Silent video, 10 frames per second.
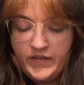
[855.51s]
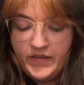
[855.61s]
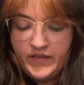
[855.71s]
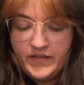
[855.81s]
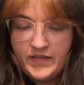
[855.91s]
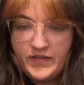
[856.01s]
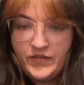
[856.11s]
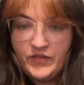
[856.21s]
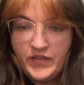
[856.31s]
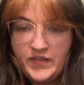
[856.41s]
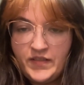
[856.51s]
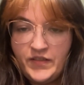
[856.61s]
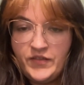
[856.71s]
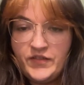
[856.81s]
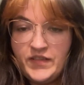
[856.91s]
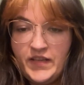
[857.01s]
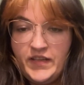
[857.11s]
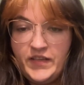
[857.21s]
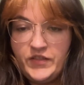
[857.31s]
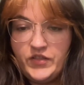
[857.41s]
it's just under 10
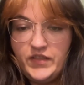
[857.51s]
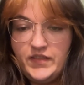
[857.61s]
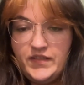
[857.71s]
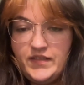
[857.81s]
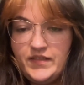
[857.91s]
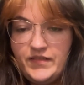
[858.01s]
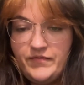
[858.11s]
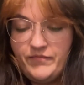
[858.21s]
inches.